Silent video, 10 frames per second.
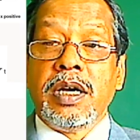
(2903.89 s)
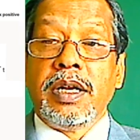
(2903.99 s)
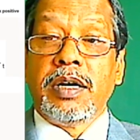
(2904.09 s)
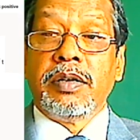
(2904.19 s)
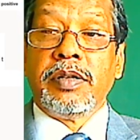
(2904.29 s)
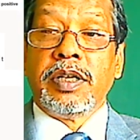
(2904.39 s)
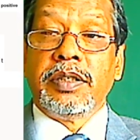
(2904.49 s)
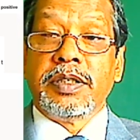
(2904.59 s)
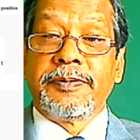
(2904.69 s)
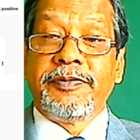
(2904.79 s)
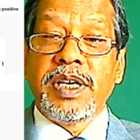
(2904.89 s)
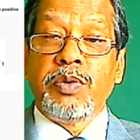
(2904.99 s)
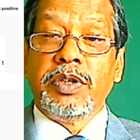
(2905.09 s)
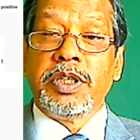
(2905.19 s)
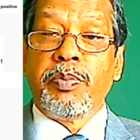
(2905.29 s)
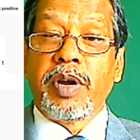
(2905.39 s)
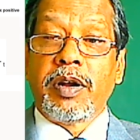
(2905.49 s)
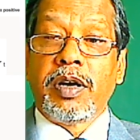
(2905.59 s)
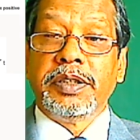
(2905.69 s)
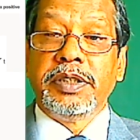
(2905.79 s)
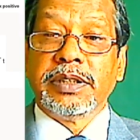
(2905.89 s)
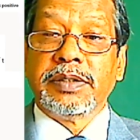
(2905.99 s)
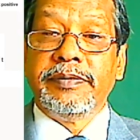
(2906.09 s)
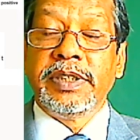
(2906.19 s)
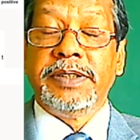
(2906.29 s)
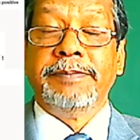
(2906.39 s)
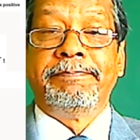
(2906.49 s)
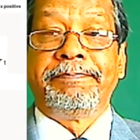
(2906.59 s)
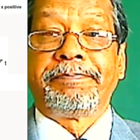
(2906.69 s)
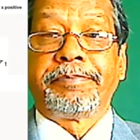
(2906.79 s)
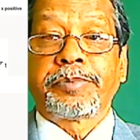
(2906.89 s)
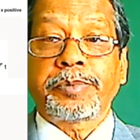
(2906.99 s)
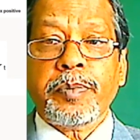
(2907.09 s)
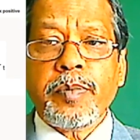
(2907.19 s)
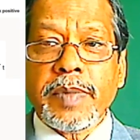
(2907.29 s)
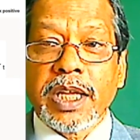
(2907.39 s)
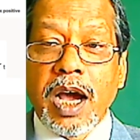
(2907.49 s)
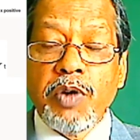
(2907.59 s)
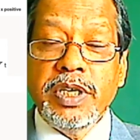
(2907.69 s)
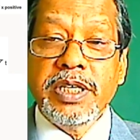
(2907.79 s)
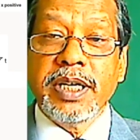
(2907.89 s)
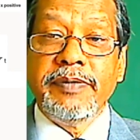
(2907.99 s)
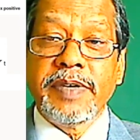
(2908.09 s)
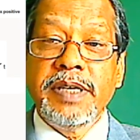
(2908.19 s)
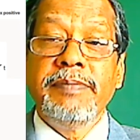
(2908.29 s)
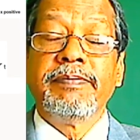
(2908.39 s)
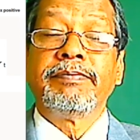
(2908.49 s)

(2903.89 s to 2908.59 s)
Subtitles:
Now this phi will depend on this v. How would you get v?